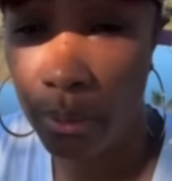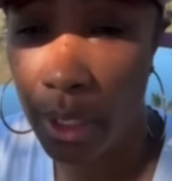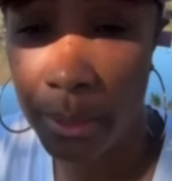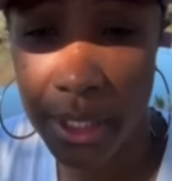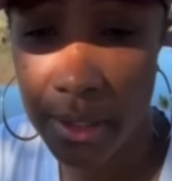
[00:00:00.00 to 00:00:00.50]

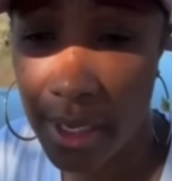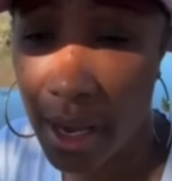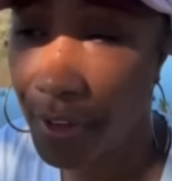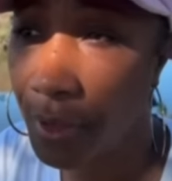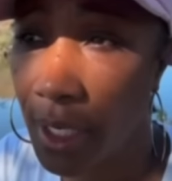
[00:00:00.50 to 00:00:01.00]
Me and Mr.
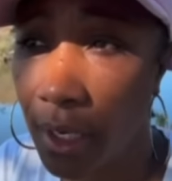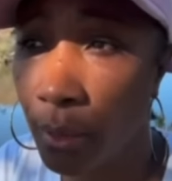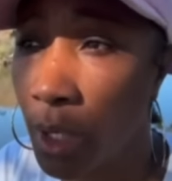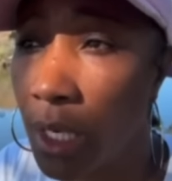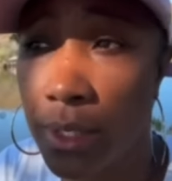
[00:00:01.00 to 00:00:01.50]
Saffold,
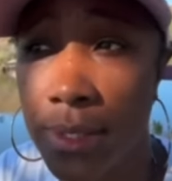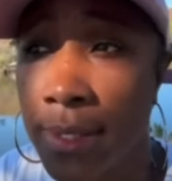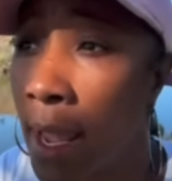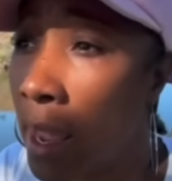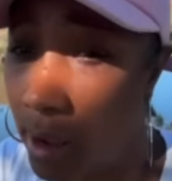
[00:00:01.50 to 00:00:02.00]
honey, we gets
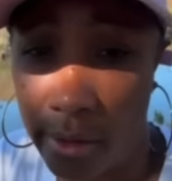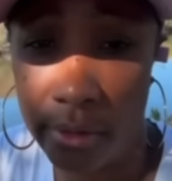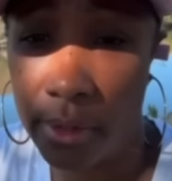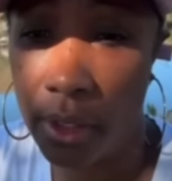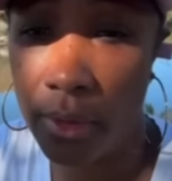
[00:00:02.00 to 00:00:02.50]
down,
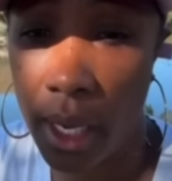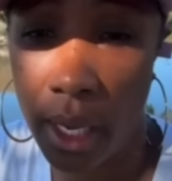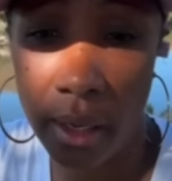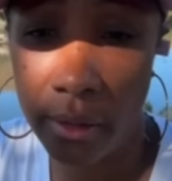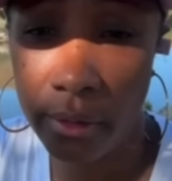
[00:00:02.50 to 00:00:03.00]

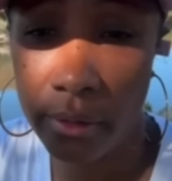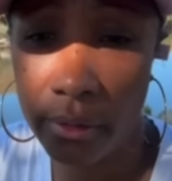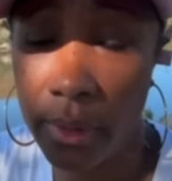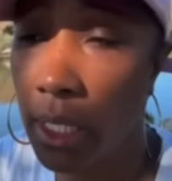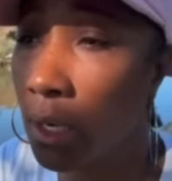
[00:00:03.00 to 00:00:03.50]
okay?
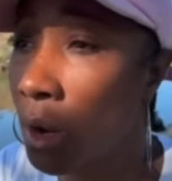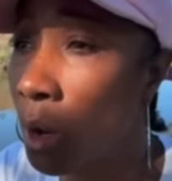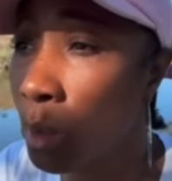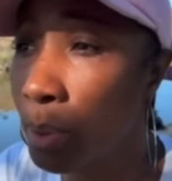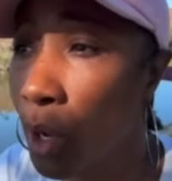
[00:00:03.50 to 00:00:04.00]
We get
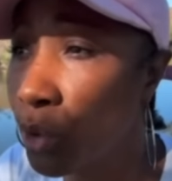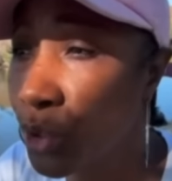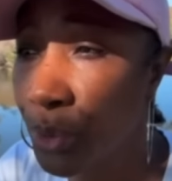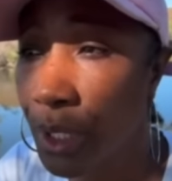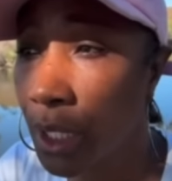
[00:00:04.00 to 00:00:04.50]
all the
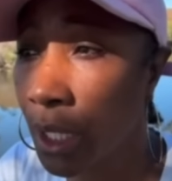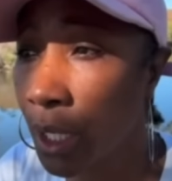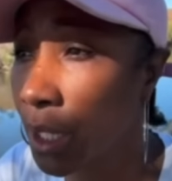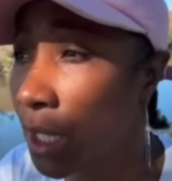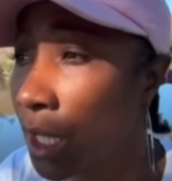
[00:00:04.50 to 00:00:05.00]
poultry in
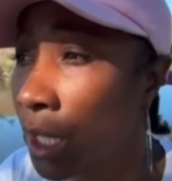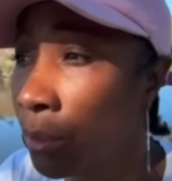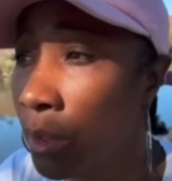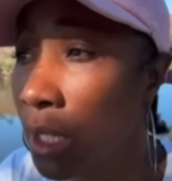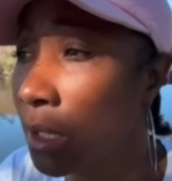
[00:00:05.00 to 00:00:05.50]
there,
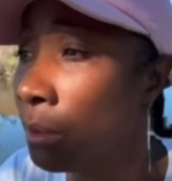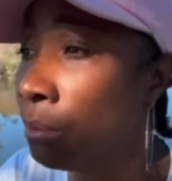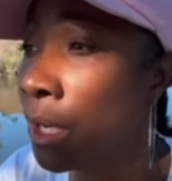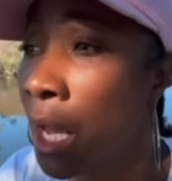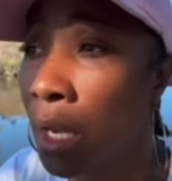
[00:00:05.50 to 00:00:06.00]
honey. We get
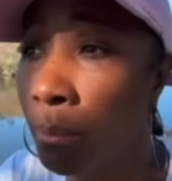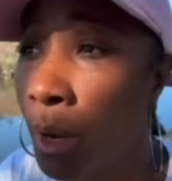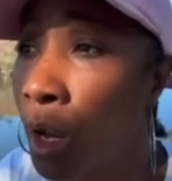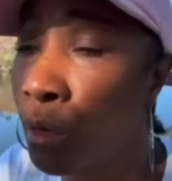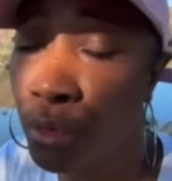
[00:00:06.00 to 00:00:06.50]
them neck
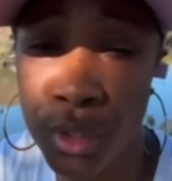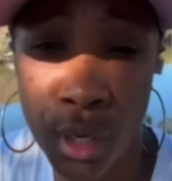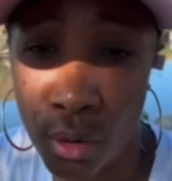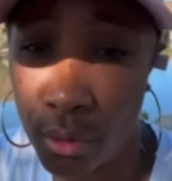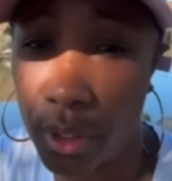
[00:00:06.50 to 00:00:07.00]
bones
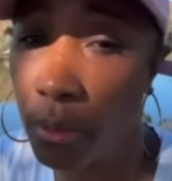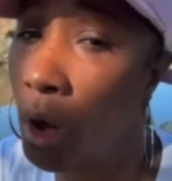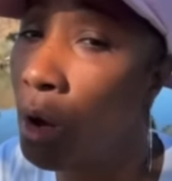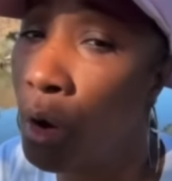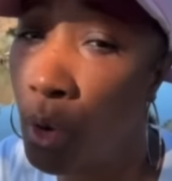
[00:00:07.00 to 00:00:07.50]
going, them
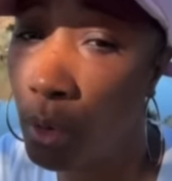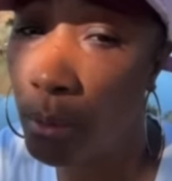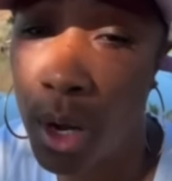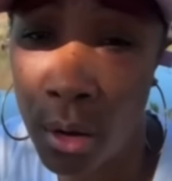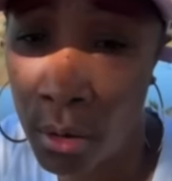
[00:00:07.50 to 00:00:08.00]
hog
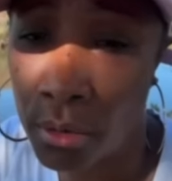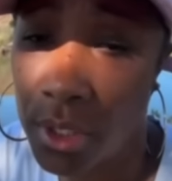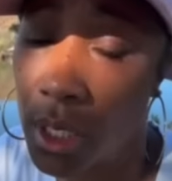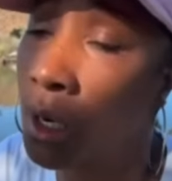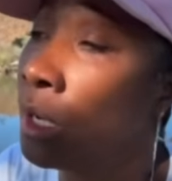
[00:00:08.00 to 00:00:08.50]

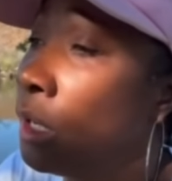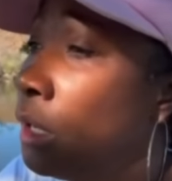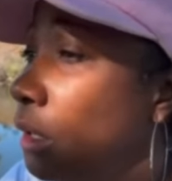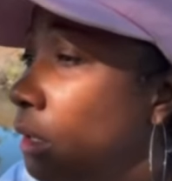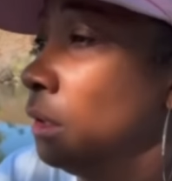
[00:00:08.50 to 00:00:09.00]
mugs,
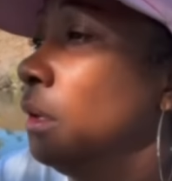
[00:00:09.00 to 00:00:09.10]
honey.